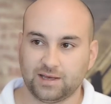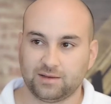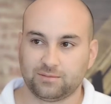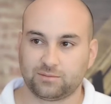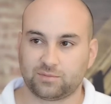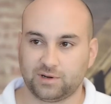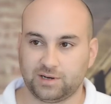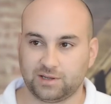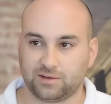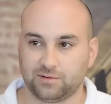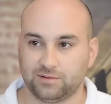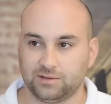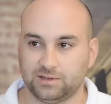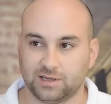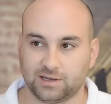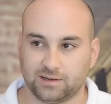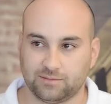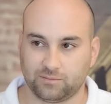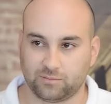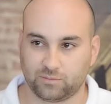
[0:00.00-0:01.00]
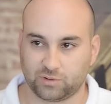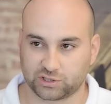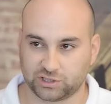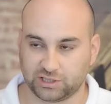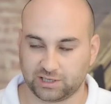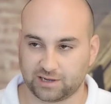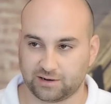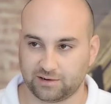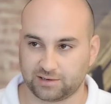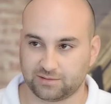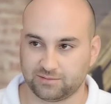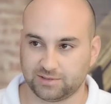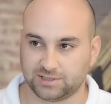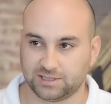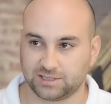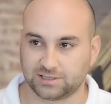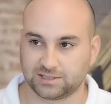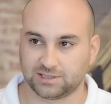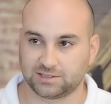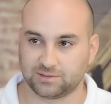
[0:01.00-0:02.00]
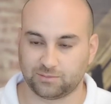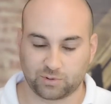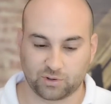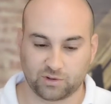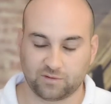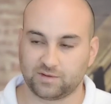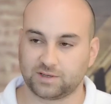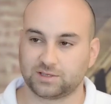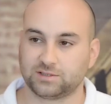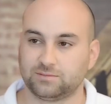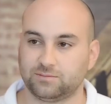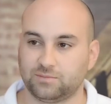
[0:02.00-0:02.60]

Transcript: pretty good washing characteristics. It's a perfect